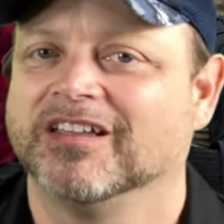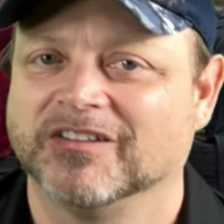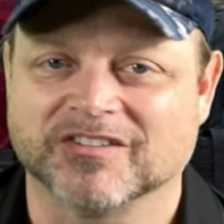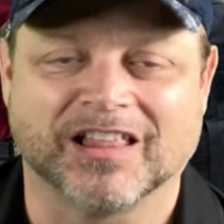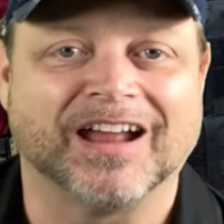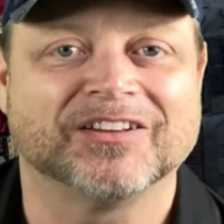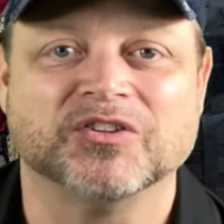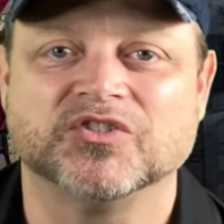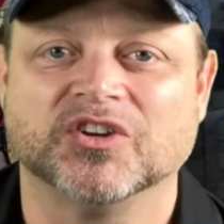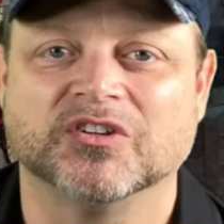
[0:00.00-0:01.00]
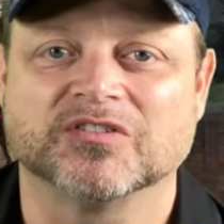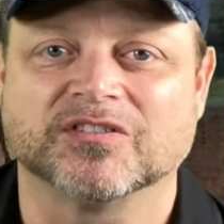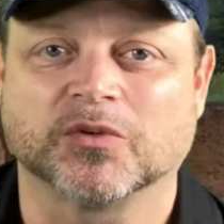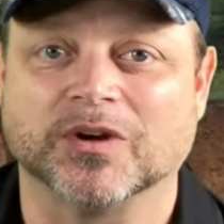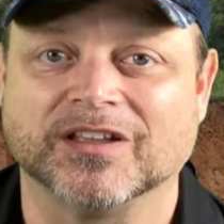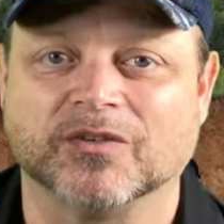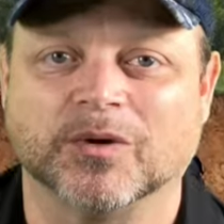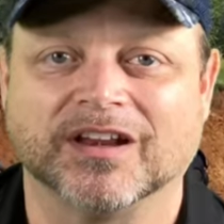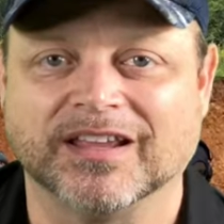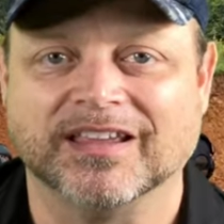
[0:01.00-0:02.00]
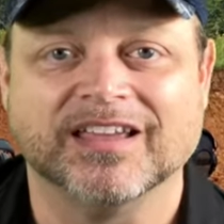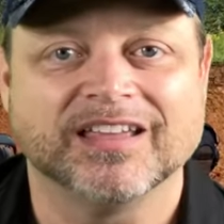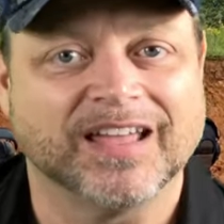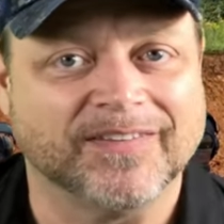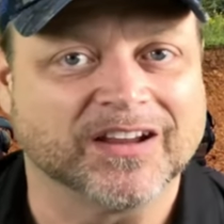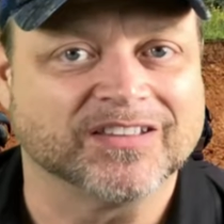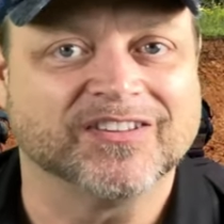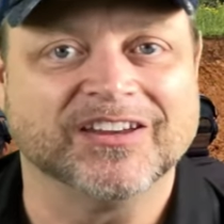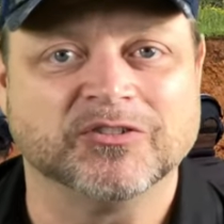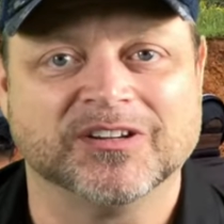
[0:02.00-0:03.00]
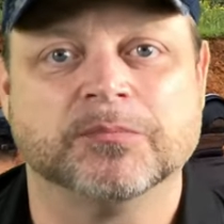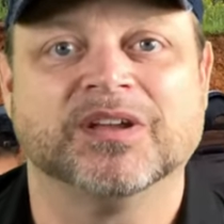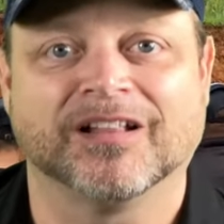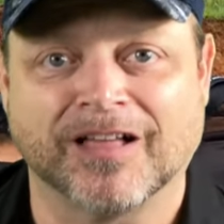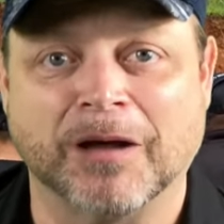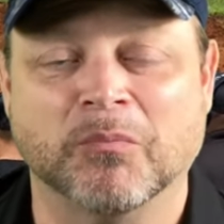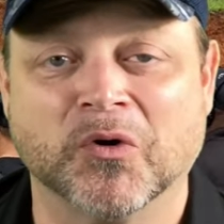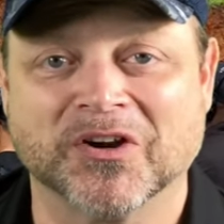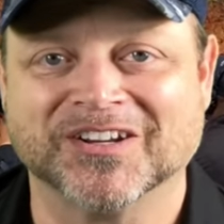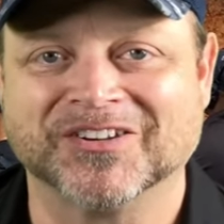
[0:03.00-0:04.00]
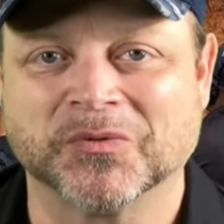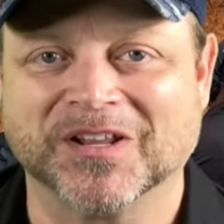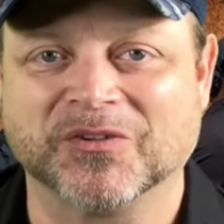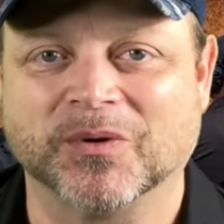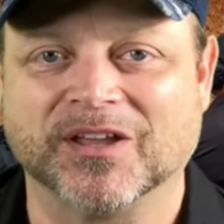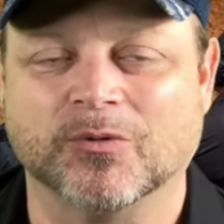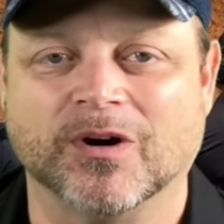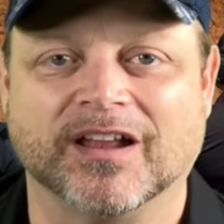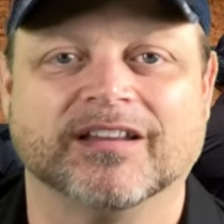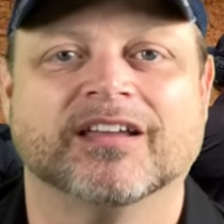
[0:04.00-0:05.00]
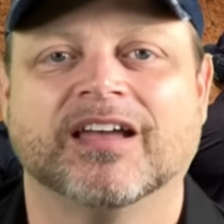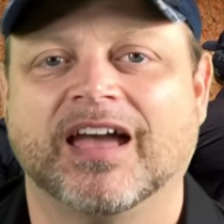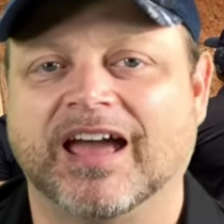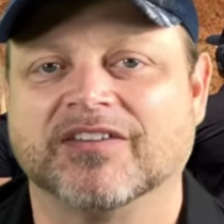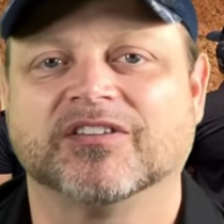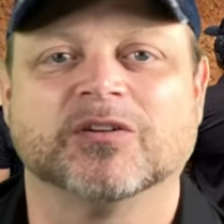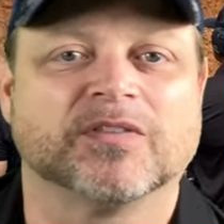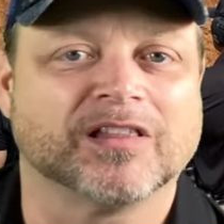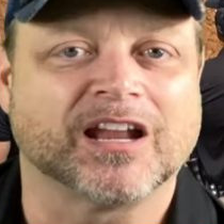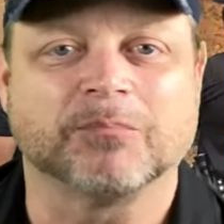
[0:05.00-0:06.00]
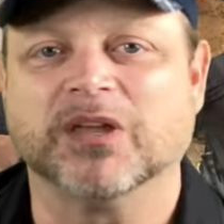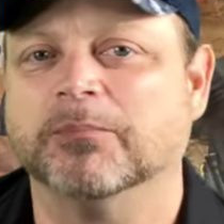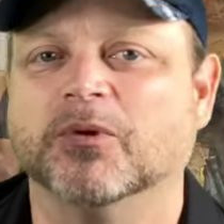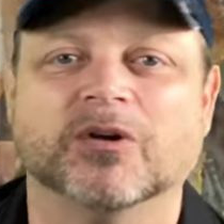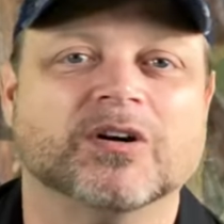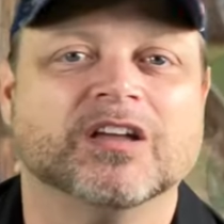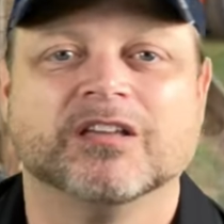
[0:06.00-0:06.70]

There's a lot of new shooters in 2020 and they're continuing to be a lot more into 2021. Has to do with a lot of people